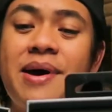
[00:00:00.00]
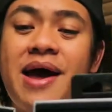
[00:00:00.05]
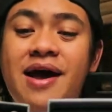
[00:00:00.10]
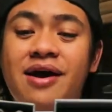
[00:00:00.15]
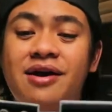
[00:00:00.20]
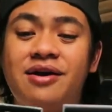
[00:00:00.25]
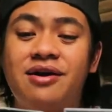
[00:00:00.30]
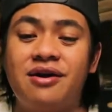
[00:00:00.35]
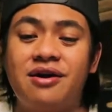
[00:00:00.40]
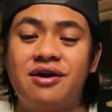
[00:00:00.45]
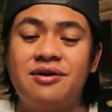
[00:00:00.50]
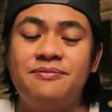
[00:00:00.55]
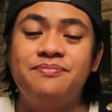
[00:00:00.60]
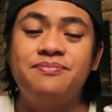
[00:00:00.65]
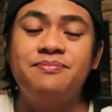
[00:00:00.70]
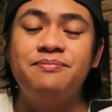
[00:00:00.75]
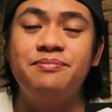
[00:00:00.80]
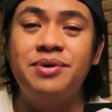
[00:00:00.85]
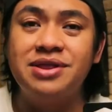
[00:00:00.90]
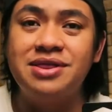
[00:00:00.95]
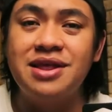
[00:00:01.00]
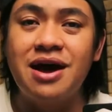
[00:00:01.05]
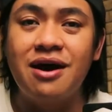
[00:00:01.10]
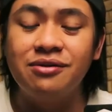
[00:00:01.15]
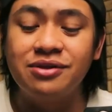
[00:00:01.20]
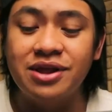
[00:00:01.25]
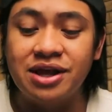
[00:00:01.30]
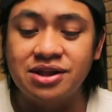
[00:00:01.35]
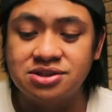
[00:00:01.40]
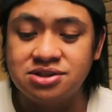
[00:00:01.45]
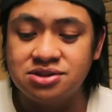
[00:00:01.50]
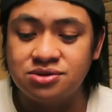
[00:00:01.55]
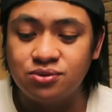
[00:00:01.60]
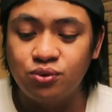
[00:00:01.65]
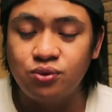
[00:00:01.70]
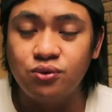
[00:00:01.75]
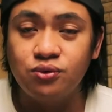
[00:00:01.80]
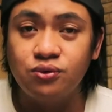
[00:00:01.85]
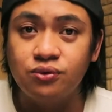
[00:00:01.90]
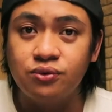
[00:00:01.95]
Anker. But now let's...
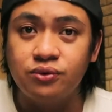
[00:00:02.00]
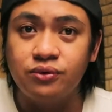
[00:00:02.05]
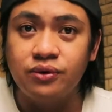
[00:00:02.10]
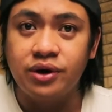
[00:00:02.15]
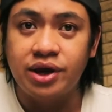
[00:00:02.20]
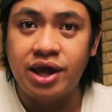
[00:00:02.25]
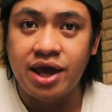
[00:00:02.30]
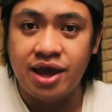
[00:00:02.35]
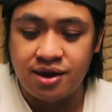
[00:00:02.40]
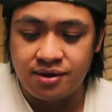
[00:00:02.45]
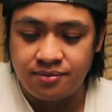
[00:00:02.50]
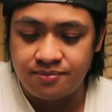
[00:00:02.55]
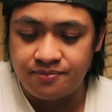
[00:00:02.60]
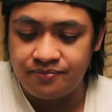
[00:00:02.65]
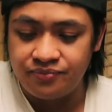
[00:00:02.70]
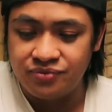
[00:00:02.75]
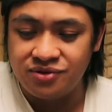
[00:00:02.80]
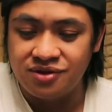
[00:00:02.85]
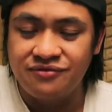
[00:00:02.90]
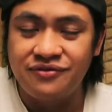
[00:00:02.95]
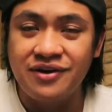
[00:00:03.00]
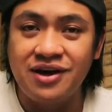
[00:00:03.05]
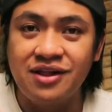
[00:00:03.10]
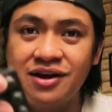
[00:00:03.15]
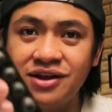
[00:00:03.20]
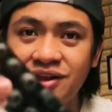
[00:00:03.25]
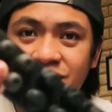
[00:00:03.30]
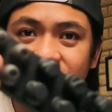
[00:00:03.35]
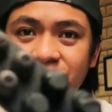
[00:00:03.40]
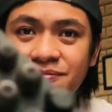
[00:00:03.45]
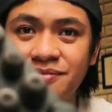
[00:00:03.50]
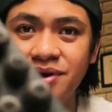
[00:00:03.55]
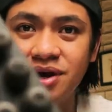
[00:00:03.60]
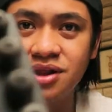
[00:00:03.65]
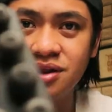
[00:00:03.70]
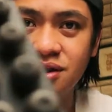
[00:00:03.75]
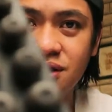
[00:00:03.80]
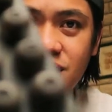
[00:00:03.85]
Ooh, okay. So it fell out here, but